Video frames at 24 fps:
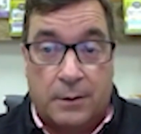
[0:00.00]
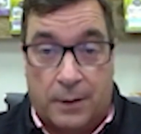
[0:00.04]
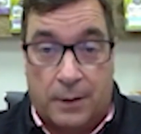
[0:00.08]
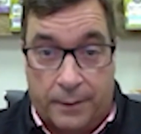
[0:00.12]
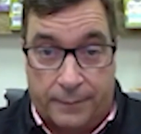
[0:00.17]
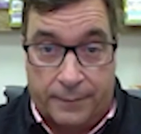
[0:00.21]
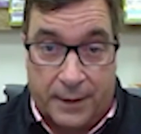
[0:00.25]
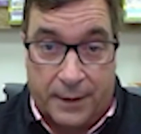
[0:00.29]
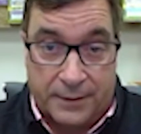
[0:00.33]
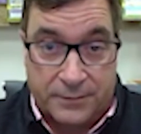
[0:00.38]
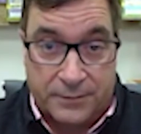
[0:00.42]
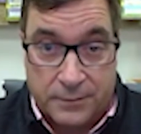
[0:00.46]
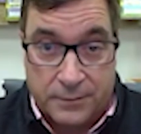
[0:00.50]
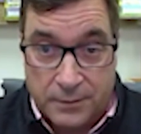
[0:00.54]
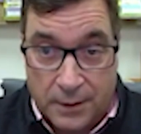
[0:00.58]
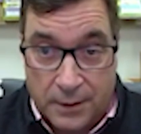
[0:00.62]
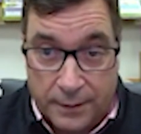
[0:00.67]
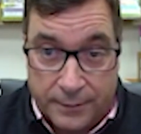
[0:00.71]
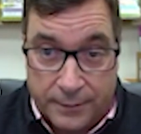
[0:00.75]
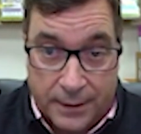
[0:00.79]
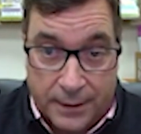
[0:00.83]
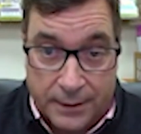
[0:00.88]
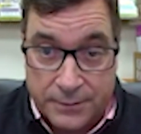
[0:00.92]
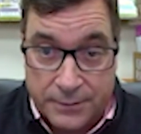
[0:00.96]
And
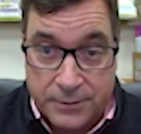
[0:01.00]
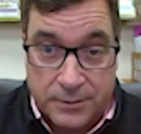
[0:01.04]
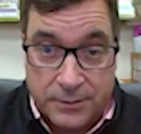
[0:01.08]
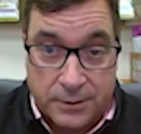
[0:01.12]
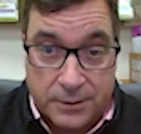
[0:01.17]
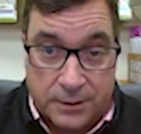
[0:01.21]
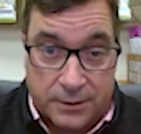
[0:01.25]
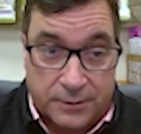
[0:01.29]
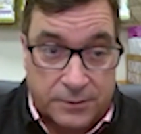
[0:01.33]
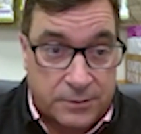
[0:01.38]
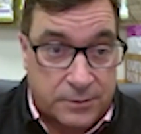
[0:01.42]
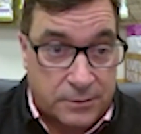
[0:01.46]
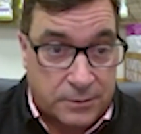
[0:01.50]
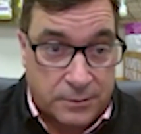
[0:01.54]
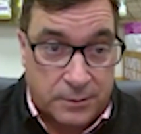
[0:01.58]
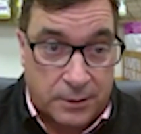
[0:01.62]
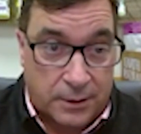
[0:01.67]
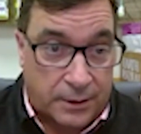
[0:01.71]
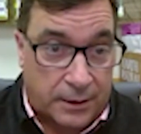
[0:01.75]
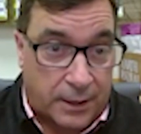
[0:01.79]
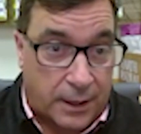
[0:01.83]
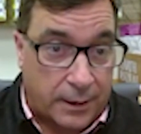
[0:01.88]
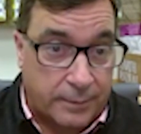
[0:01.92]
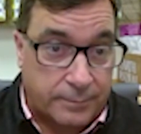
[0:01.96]
it's,
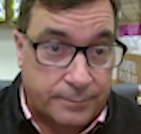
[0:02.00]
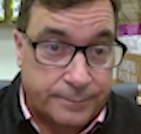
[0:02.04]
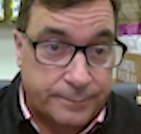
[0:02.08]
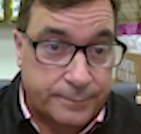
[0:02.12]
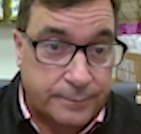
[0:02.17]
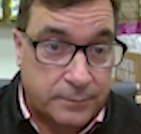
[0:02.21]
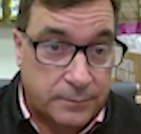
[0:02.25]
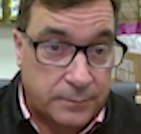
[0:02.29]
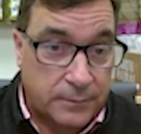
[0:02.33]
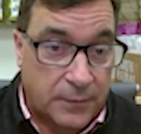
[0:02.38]
again,